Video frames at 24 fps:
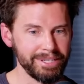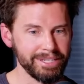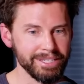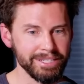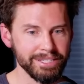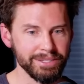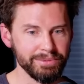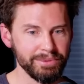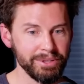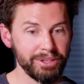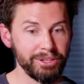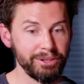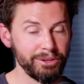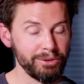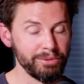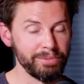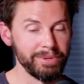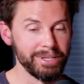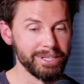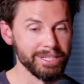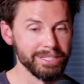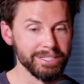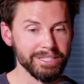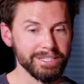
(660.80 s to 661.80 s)

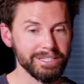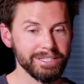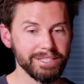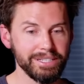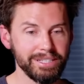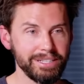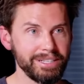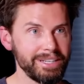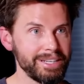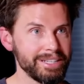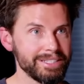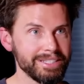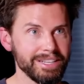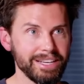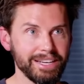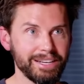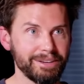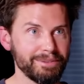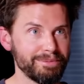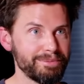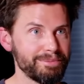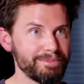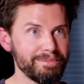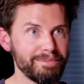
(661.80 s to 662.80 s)
because it's
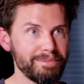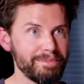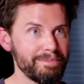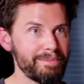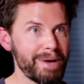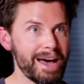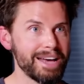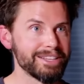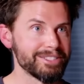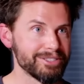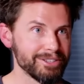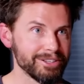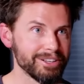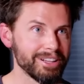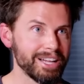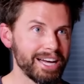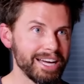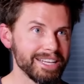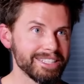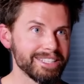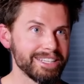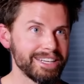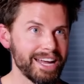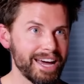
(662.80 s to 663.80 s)
like a
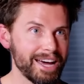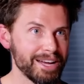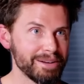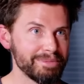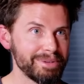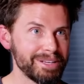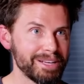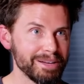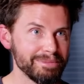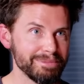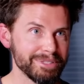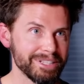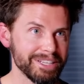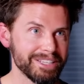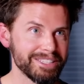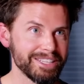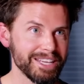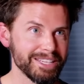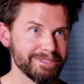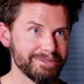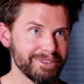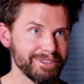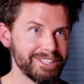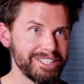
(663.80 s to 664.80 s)
masterclass in how to become
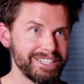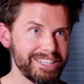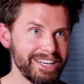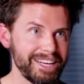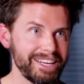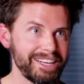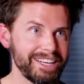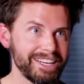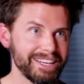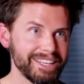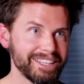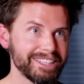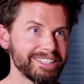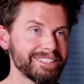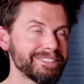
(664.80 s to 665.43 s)
successful in dating.